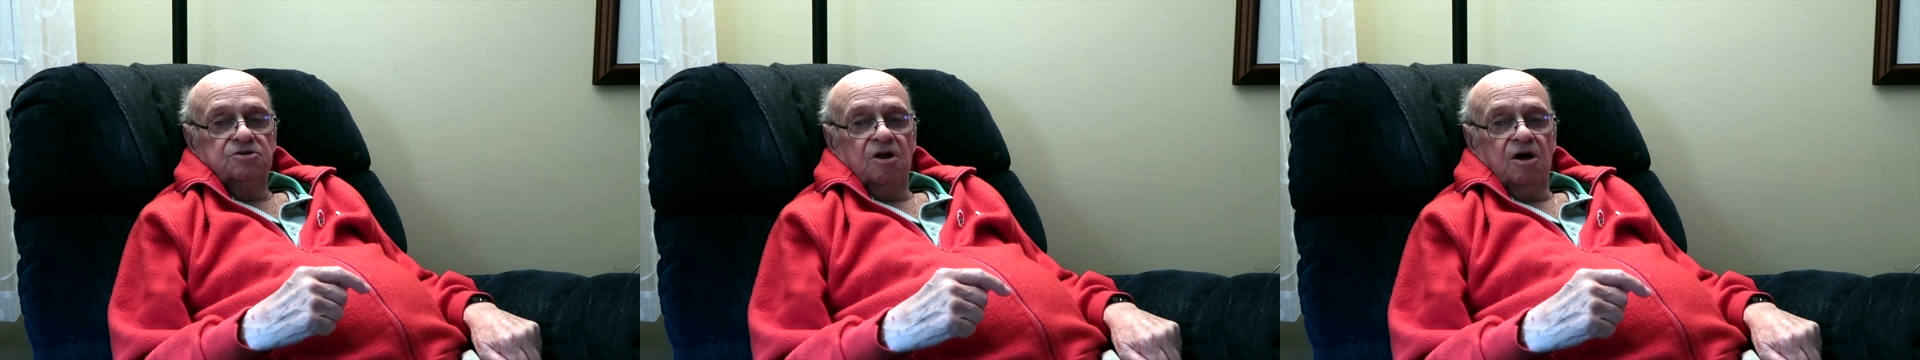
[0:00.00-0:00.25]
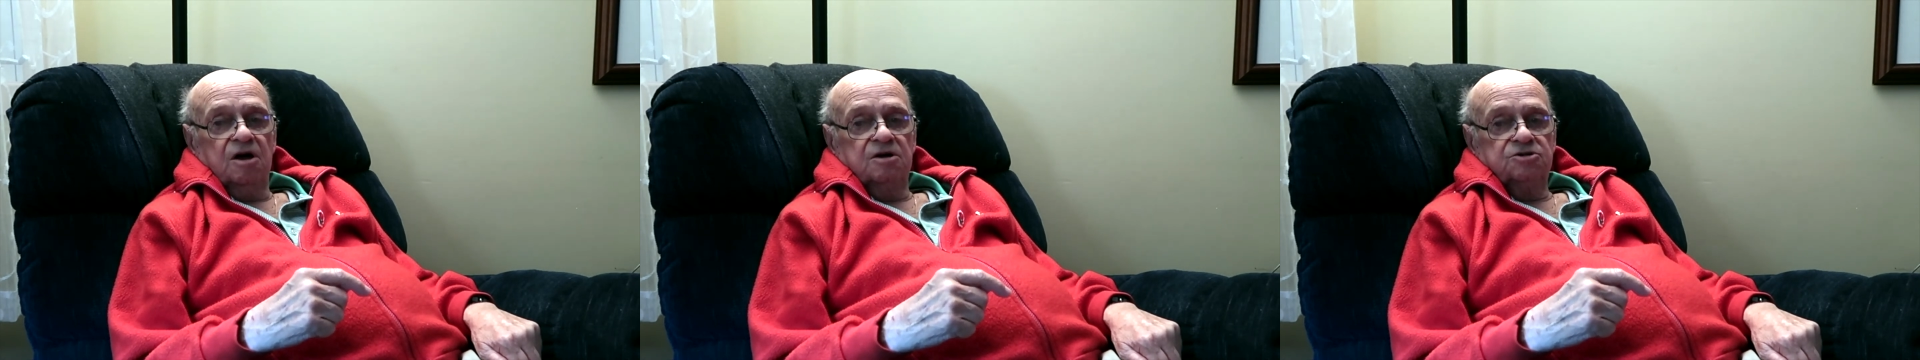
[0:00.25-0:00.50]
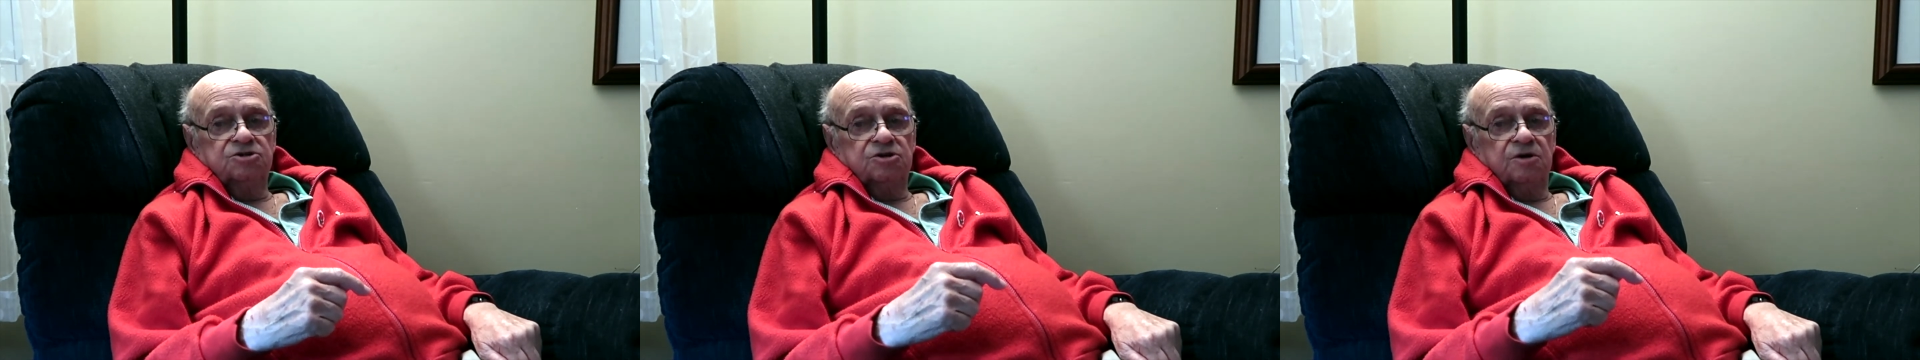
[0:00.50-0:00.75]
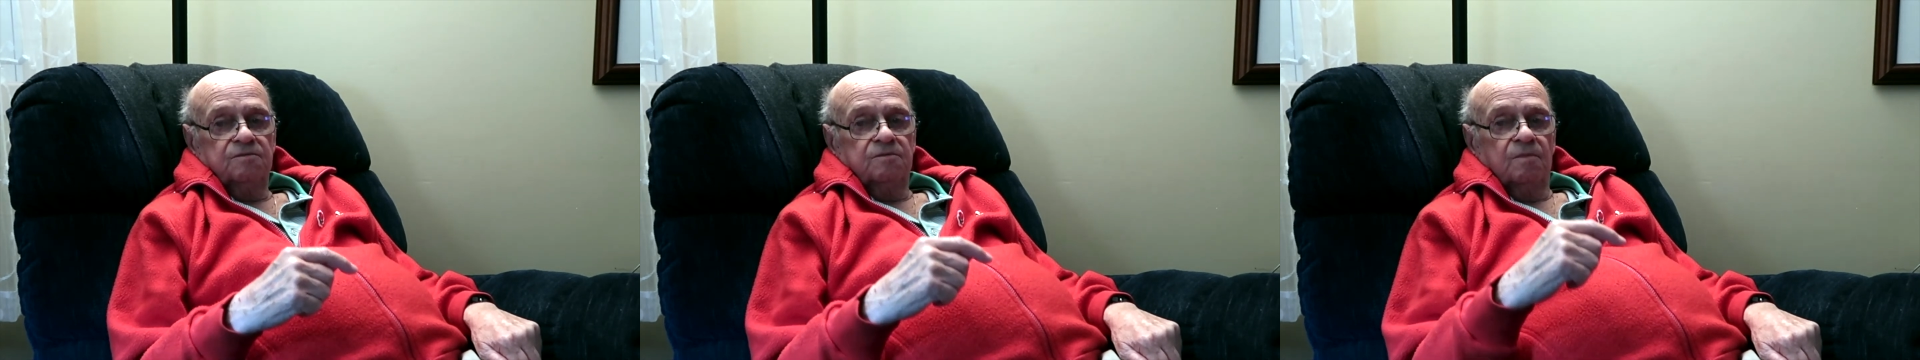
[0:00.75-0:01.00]
Lodge.
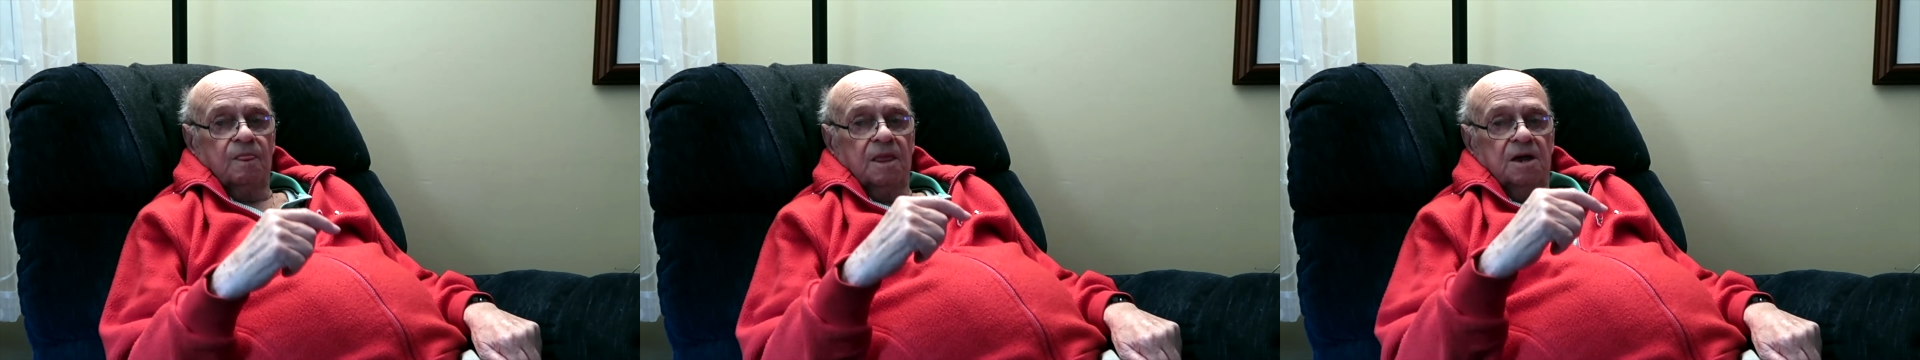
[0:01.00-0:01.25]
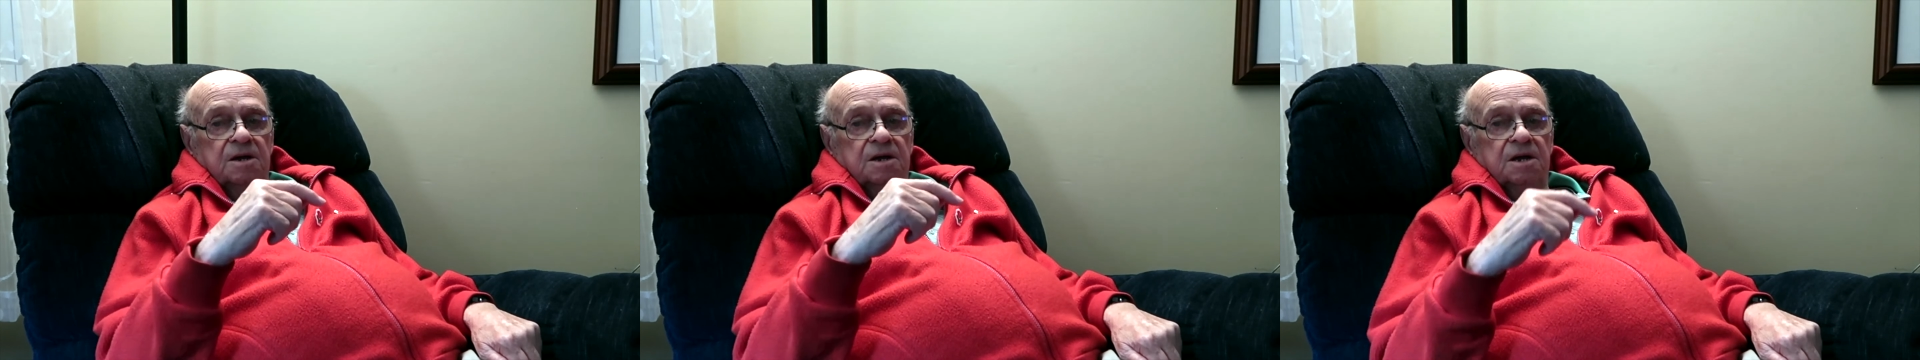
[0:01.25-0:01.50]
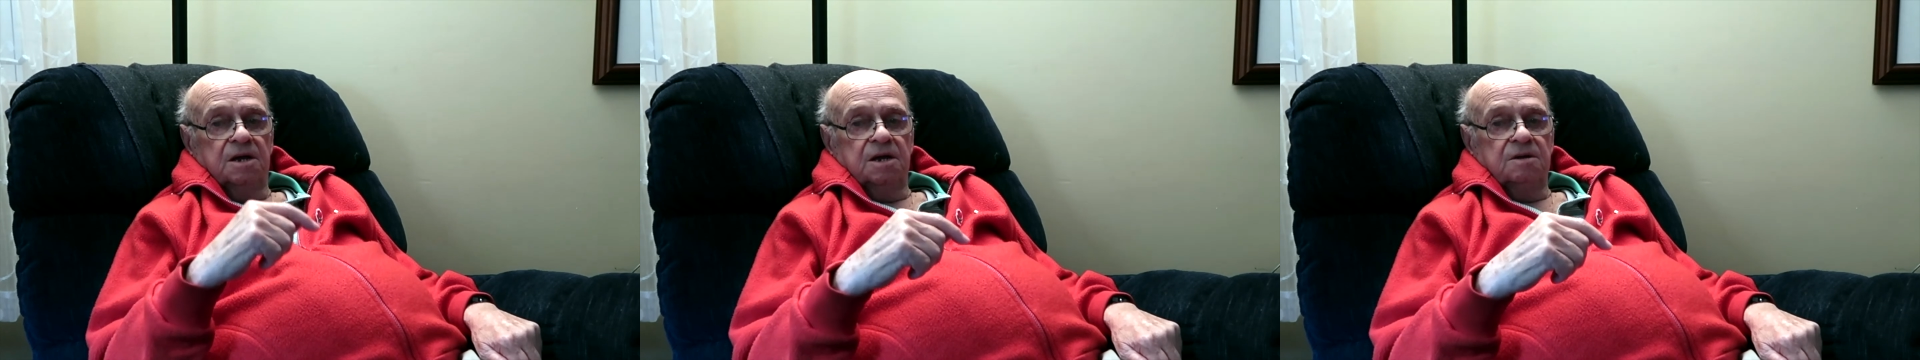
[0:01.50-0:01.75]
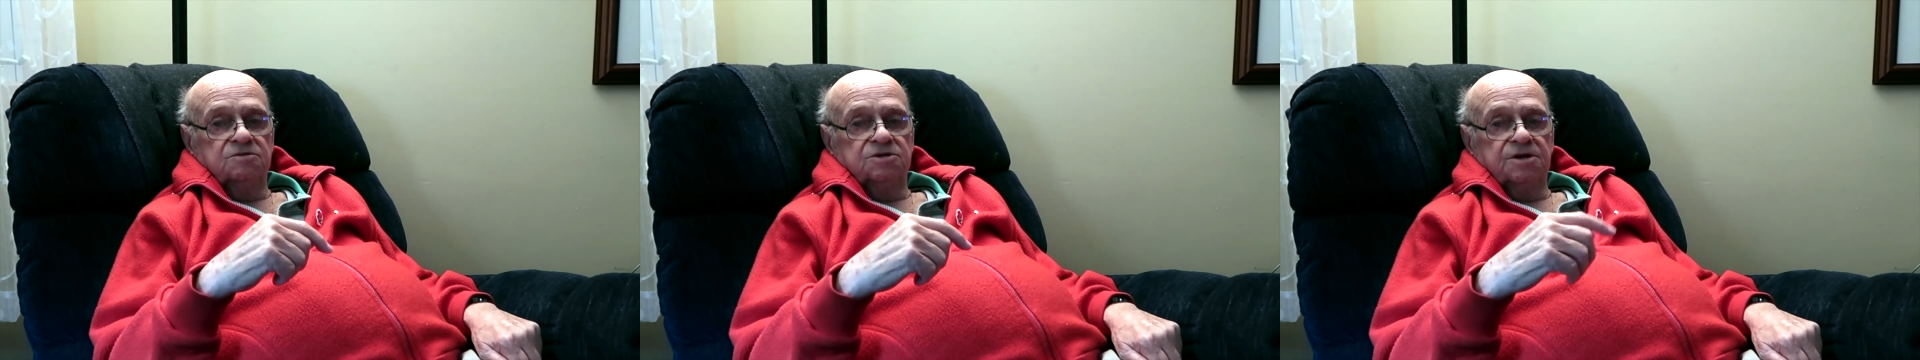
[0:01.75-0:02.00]

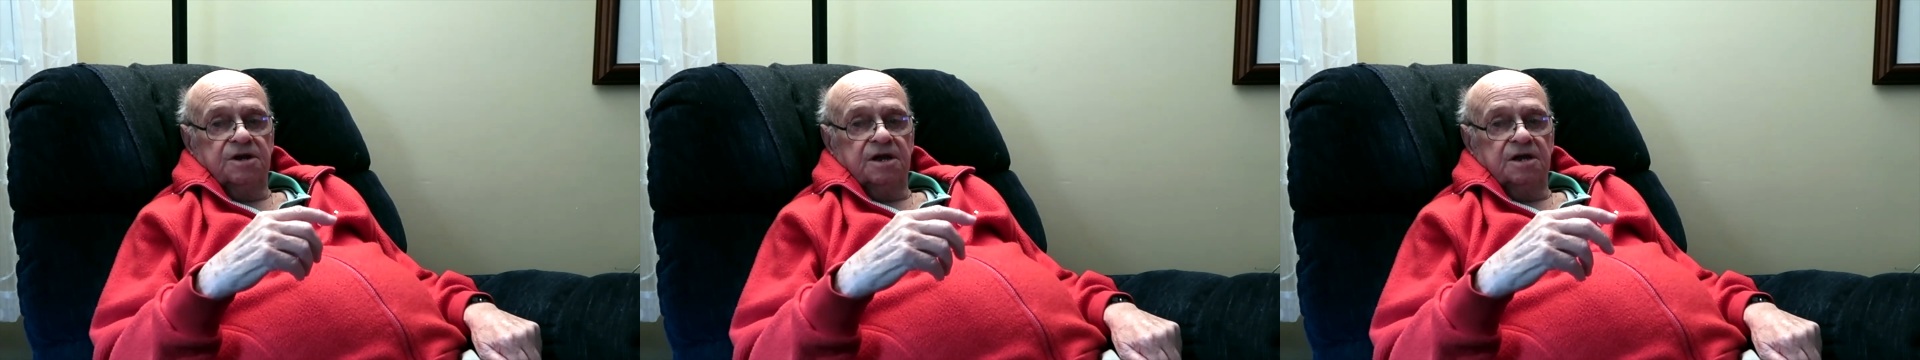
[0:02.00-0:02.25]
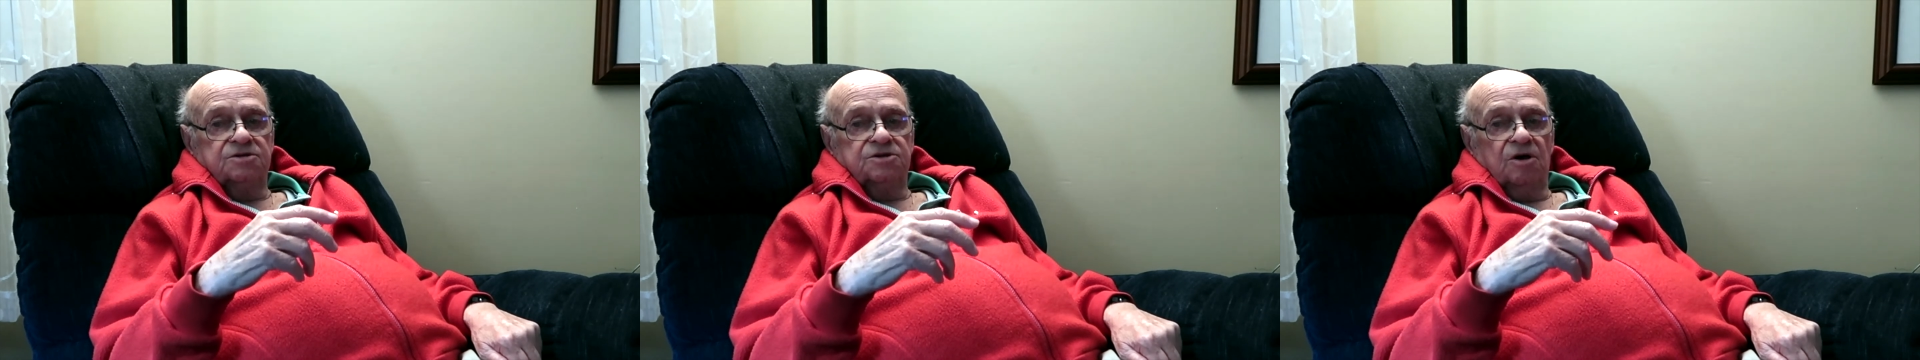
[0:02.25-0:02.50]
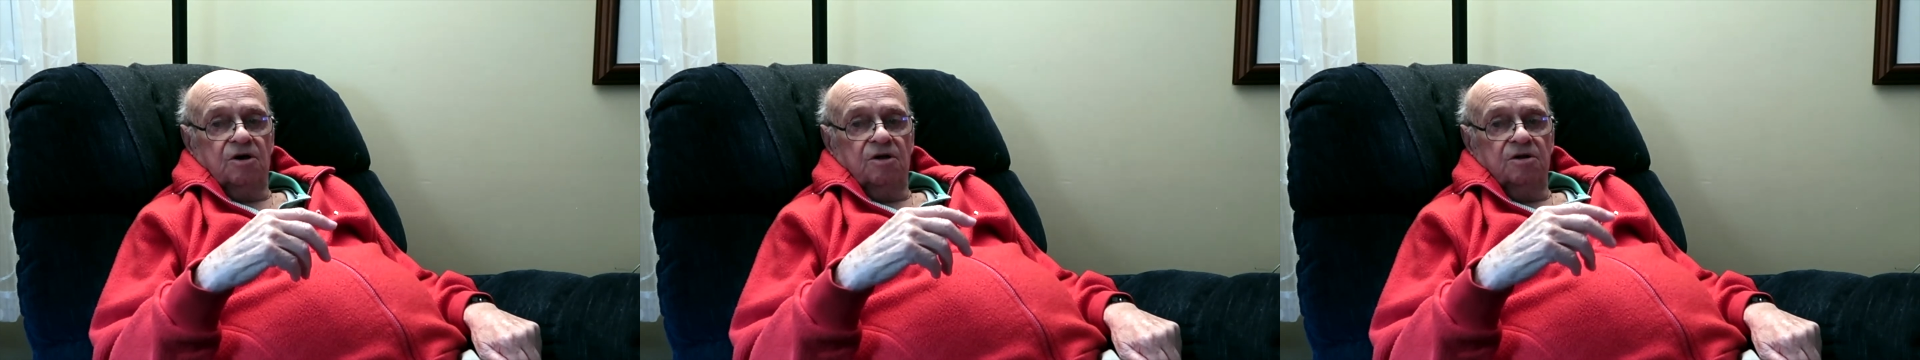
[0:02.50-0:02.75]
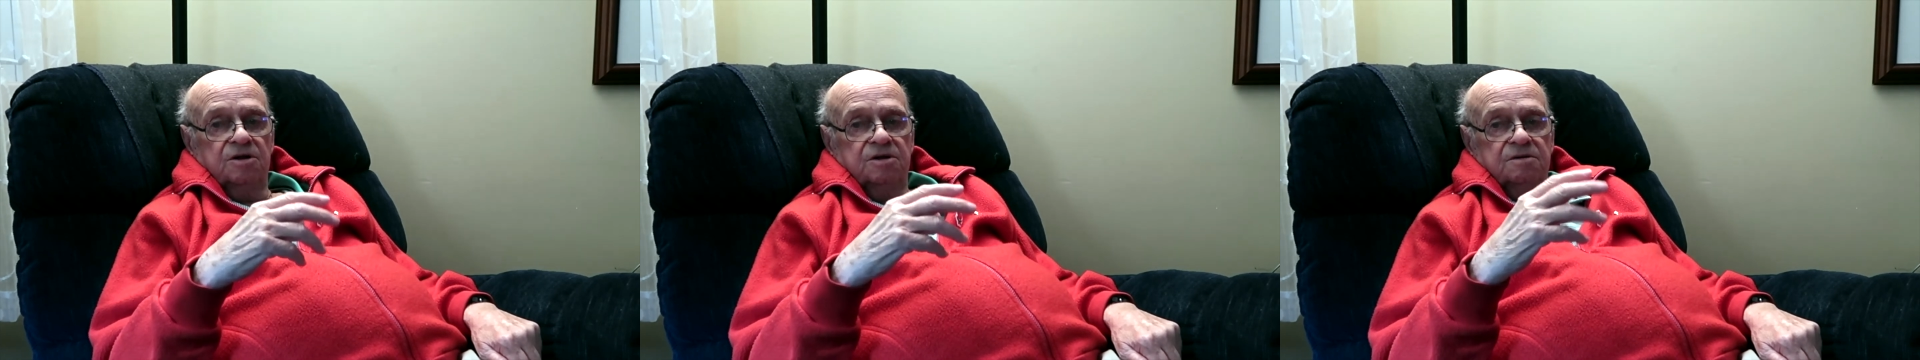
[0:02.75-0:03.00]
It was a dance
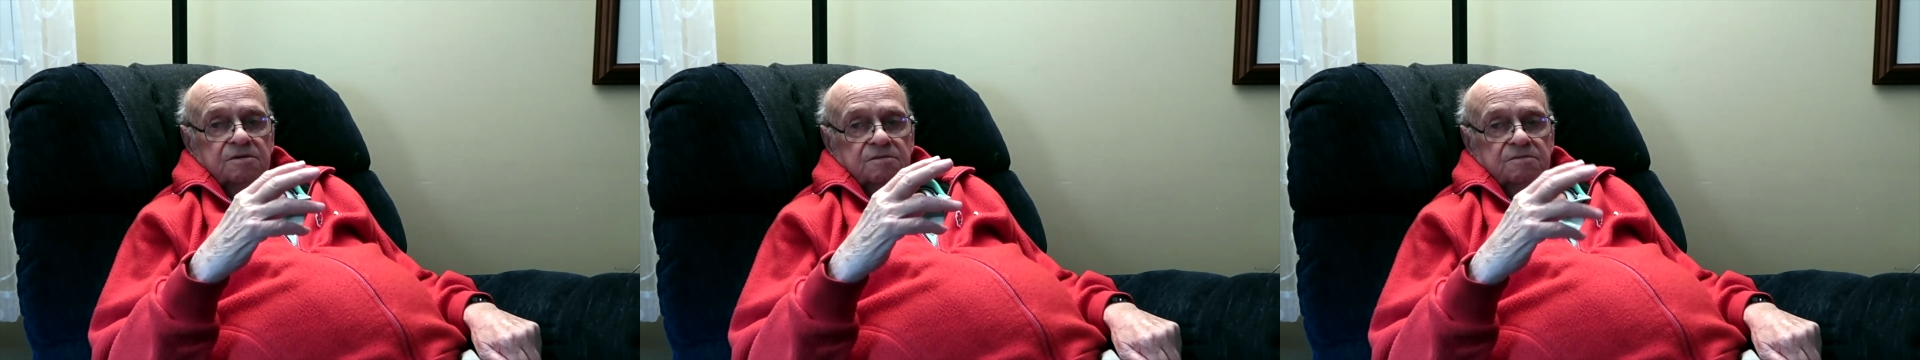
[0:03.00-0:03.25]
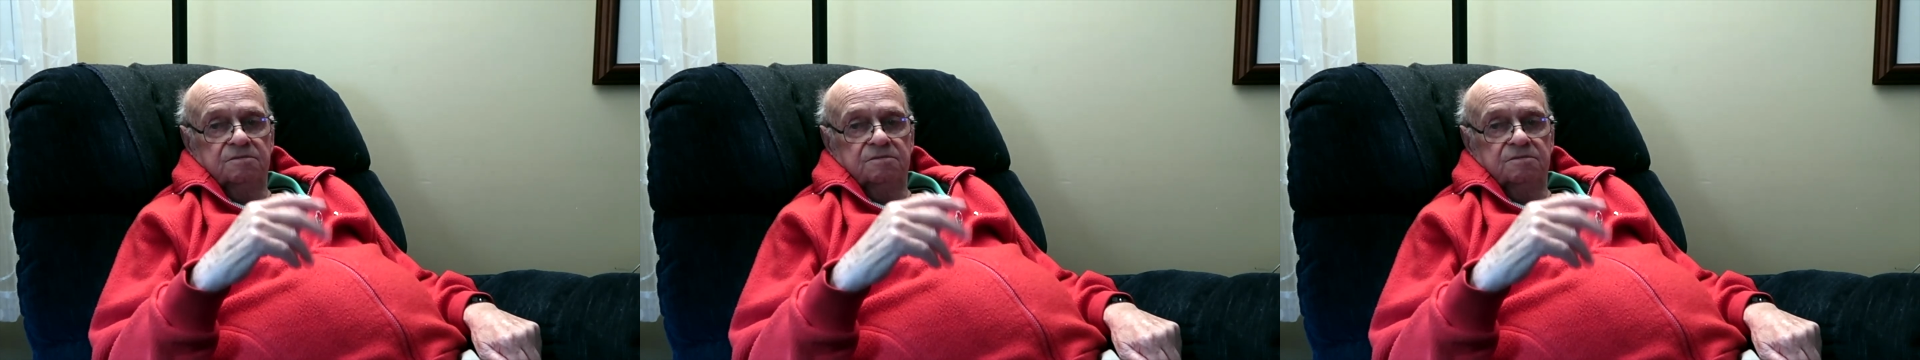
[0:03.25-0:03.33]
hall and